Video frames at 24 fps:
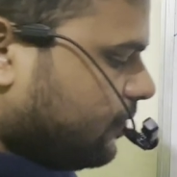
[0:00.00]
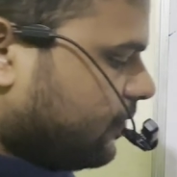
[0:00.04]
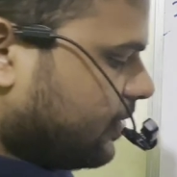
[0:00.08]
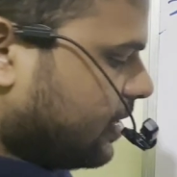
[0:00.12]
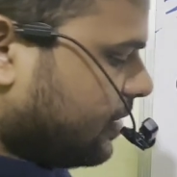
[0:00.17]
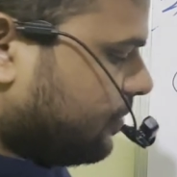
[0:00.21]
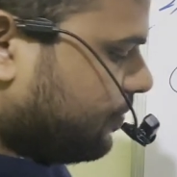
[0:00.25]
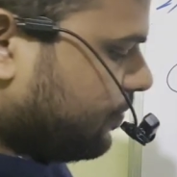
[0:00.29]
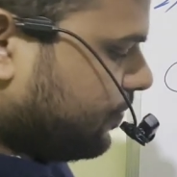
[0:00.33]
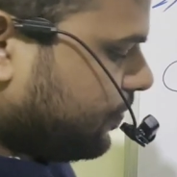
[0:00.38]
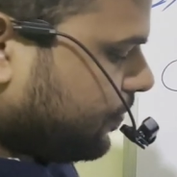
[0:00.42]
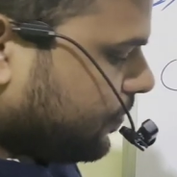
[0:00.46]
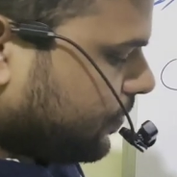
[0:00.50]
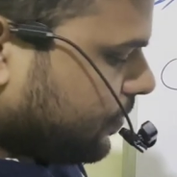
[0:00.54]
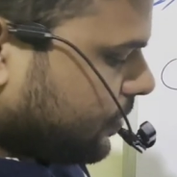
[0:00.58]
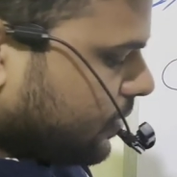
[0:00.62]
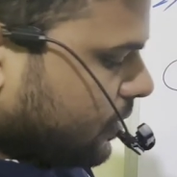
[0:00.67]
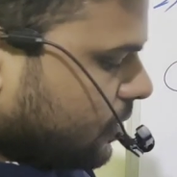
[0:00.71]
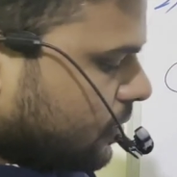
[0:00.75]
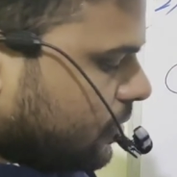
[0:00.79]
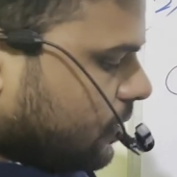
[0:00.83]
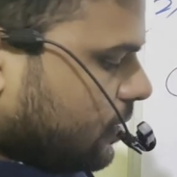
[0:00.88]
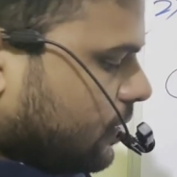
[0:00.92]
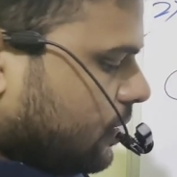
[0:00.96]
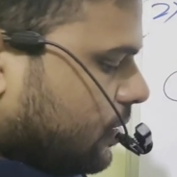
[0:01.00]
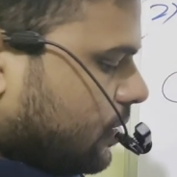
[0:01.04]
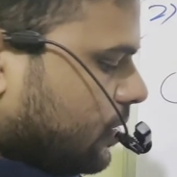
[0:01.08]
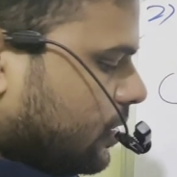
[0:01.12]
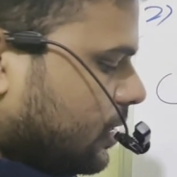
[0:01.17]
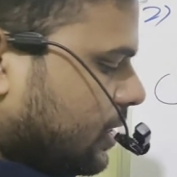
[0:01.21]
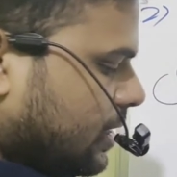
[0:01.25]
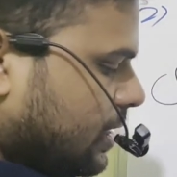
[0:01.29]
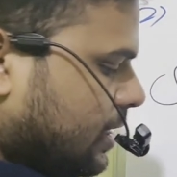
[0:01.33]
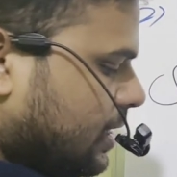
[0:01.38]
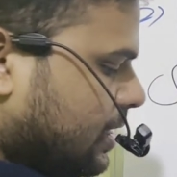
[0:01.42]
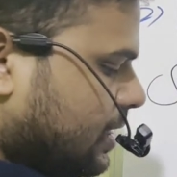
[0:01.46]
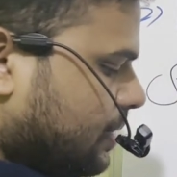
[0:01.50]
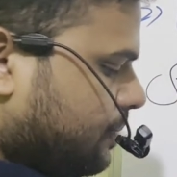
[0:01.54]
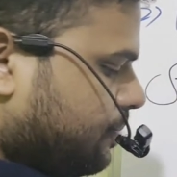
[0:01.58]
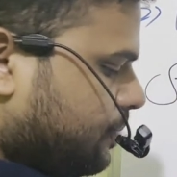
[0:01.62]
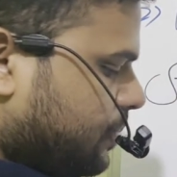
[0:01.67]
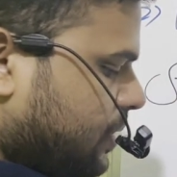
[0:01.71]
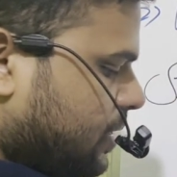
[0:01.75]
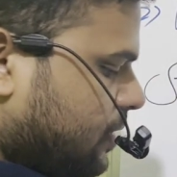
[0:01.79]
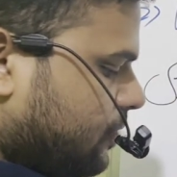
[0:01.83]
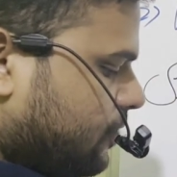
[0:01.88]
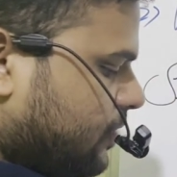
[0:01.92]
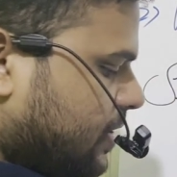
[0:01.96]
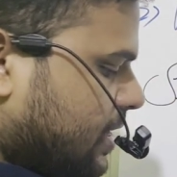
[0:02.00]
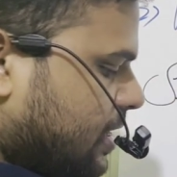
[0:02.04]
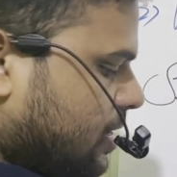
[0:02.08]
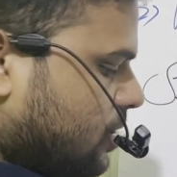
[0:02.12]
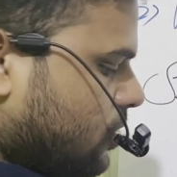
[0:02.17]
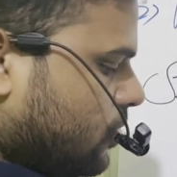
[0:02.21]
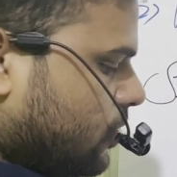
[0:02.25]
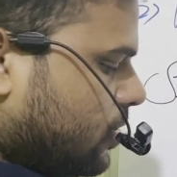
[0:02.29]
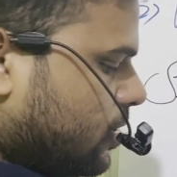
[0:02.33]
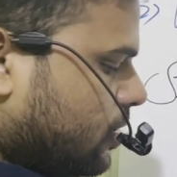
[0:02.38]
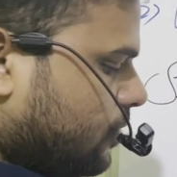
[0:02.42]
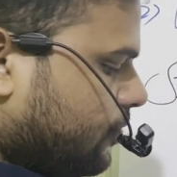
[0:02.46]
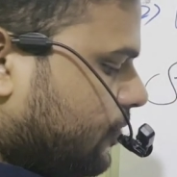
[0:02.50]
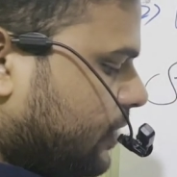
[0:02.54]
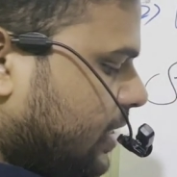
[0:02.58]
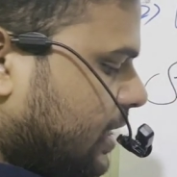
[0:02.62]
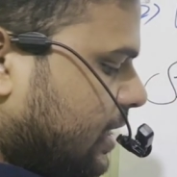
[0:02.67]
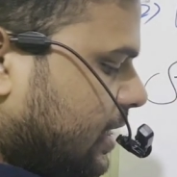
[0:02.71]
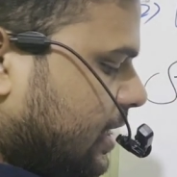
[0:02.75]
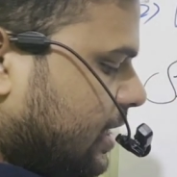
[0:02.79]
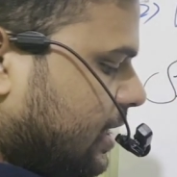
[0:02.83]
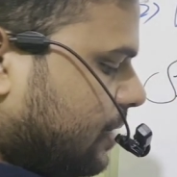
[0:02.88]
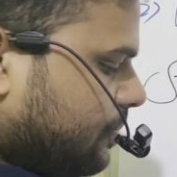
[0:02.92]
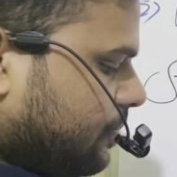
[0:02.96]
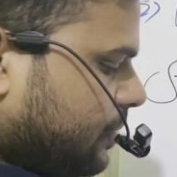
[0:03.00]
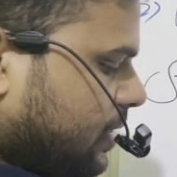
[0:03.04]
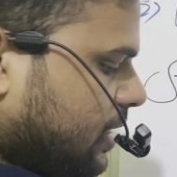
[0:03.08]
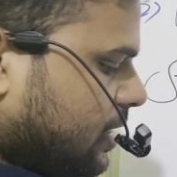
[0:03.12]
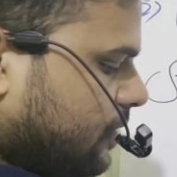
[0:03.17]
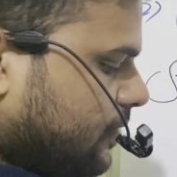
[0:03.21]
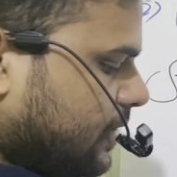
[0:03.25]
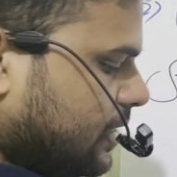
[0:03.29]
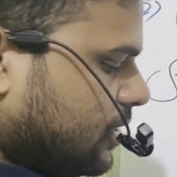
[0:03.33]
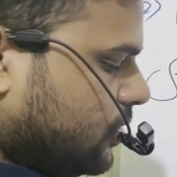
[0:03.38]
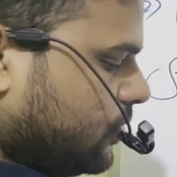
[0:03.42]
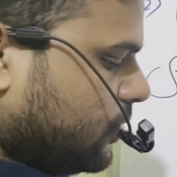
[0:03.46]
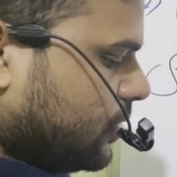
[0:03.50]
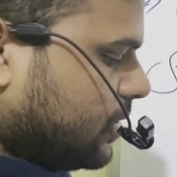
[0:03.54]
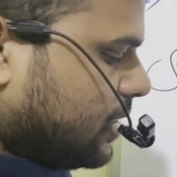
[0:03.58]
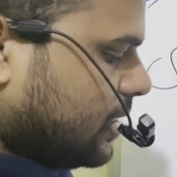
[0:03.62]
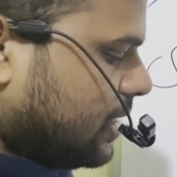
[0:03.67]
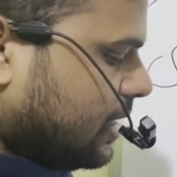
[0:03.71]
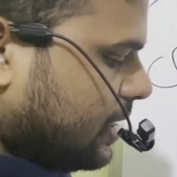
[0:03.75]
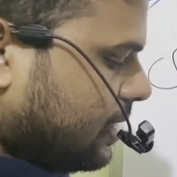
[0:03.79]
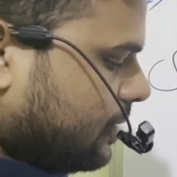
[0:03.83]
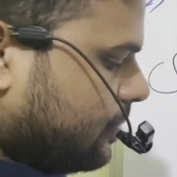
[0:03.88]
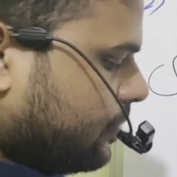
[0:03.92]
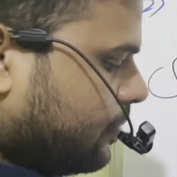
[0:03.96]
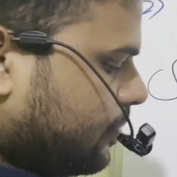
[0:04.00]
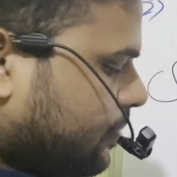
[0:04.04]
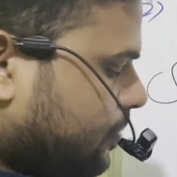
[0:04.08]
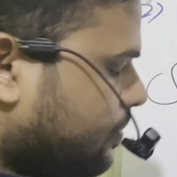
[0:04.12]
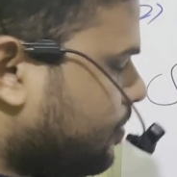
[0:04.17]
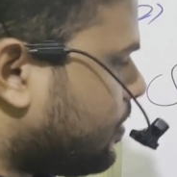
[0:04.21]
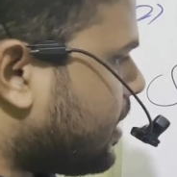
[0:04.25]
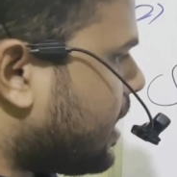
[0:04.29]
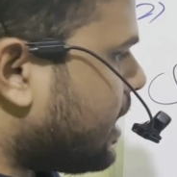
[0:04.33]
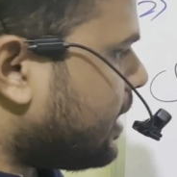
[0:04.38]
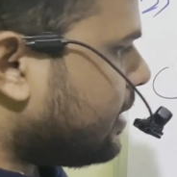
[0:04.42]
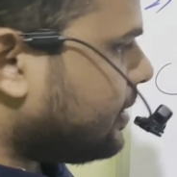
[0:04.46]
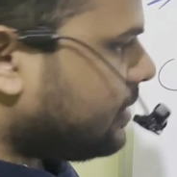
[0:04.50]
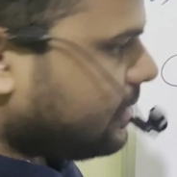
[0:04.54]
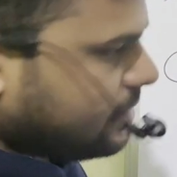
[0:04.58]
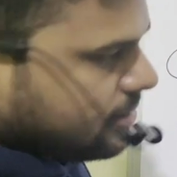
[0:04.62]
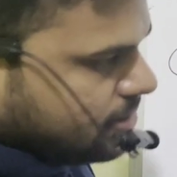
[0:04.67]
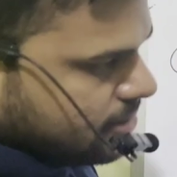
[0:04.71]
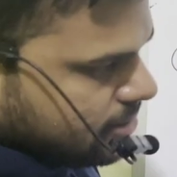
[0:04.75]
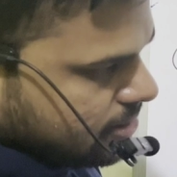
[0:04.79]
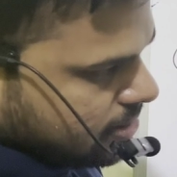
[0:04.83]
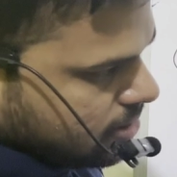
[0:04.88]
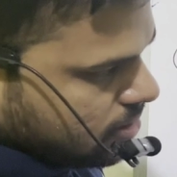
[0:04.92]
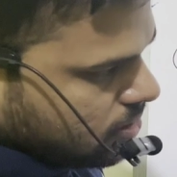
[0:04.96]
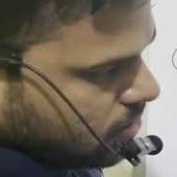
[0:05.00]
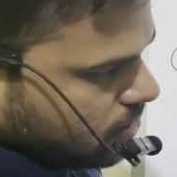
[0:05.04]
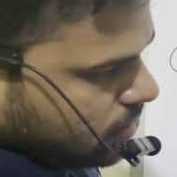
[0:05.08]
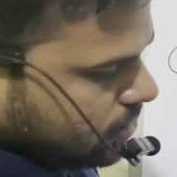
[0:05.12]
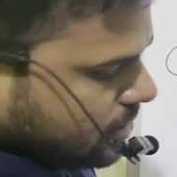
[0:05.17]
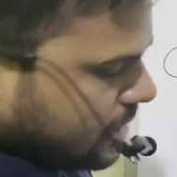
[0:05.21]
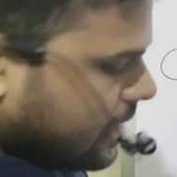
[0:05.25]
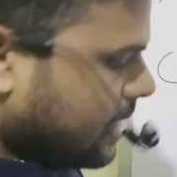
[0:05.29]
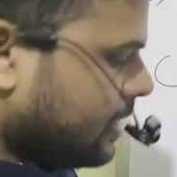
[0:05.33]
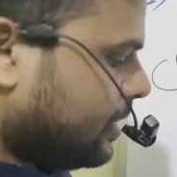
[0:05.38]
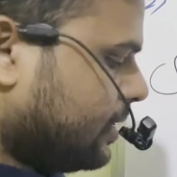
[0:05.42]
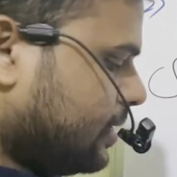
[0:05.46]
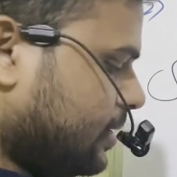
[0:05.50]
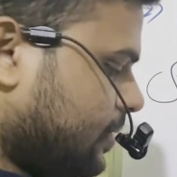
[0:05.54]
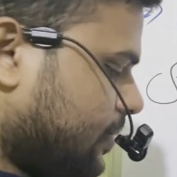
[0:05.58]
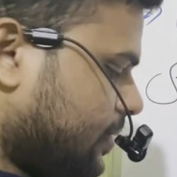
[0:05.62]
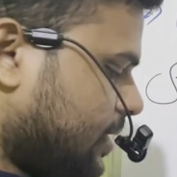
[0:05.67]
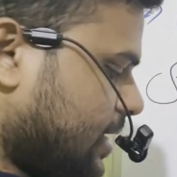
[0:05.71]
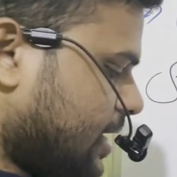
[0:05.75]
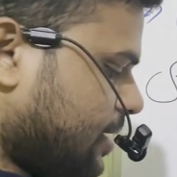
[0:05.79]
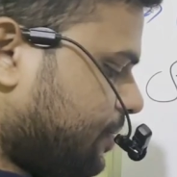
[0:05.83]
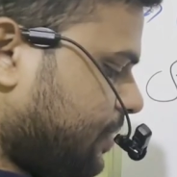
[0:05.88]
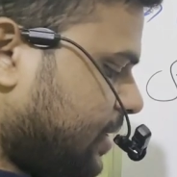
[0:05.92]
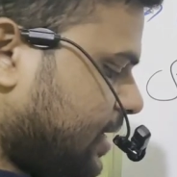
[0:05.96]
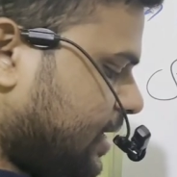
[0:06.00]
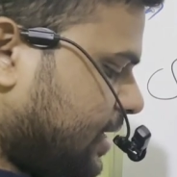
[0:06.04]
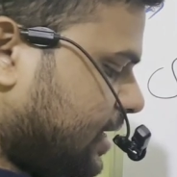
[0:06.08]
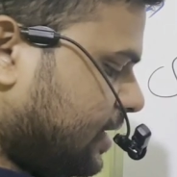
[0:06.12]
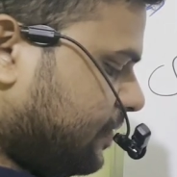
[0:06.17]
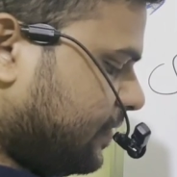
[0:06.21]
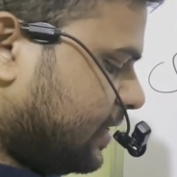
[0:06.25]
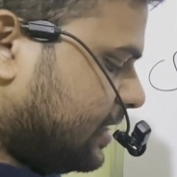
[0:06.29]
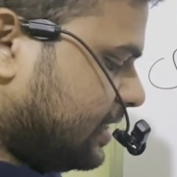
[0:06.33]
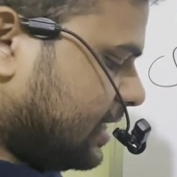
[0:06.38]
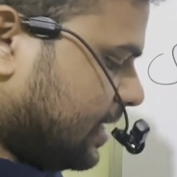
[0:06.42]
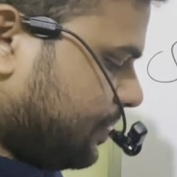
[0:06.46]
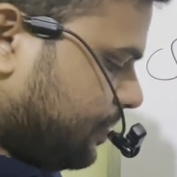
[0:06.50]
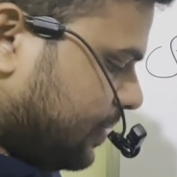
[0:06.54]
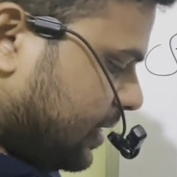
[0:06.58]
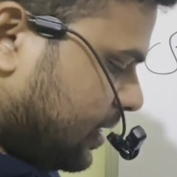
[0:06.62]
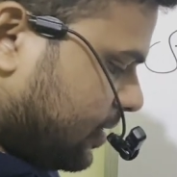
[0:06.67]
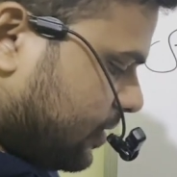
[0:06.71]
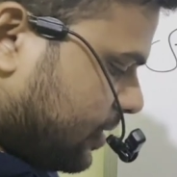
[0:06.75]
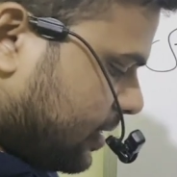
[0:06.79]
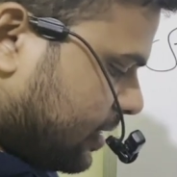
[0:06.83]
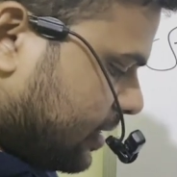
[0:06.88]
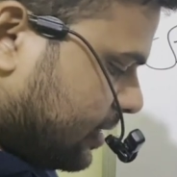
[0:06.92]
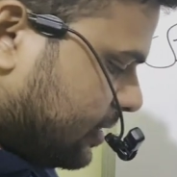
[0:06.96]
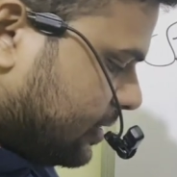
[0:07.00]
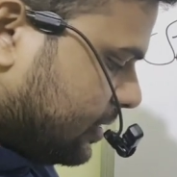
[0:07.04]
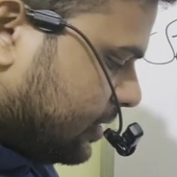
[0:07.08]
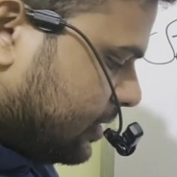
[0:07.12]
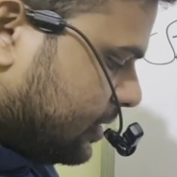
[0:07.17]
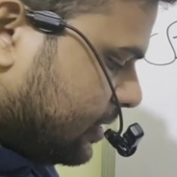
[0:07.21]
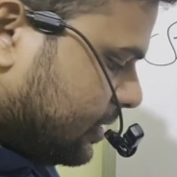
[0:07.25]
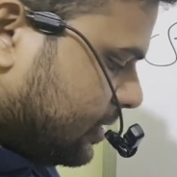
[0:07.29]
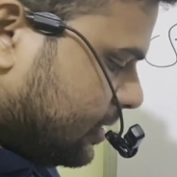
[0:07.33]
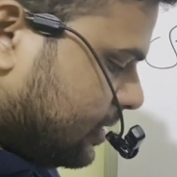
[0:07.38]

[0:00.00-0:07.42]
from EMP where lower of e name equal to king parenthesis close and terminating with semicolon.